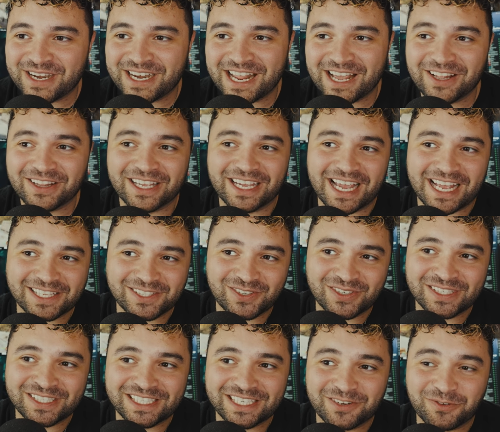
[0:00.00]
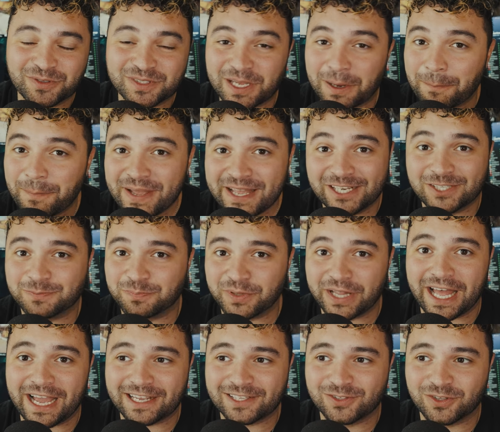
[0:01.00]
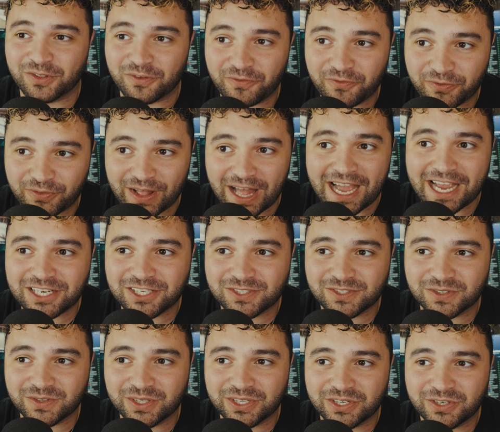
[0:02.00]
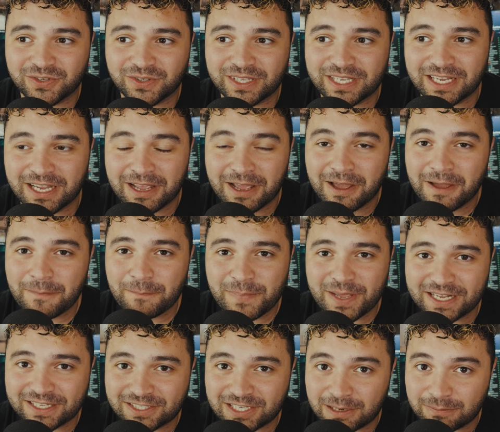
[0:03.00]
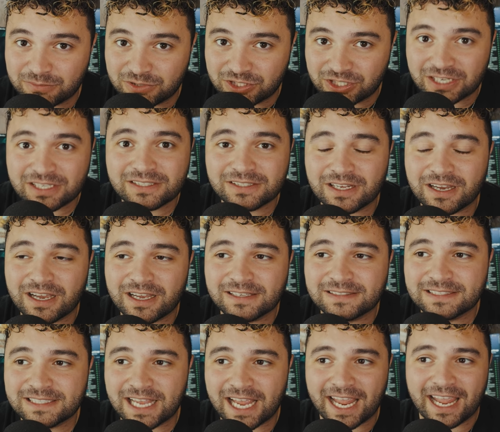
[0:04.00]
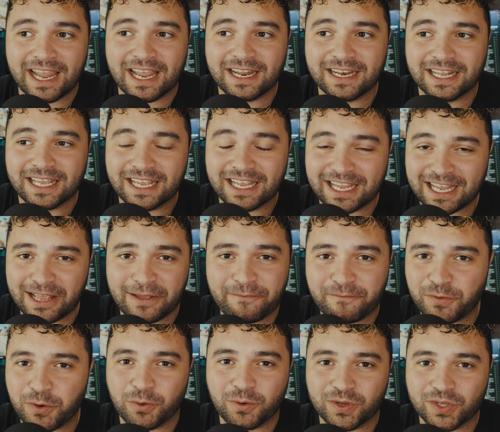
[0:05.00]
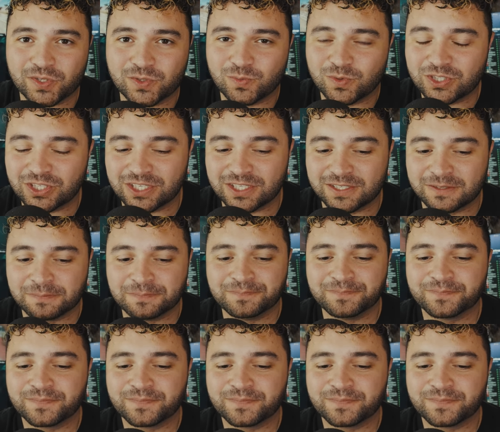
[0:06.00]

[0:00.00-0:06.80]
nailed it as you can see it was like pitch black so the flash literally picked up just us and it hit focus which is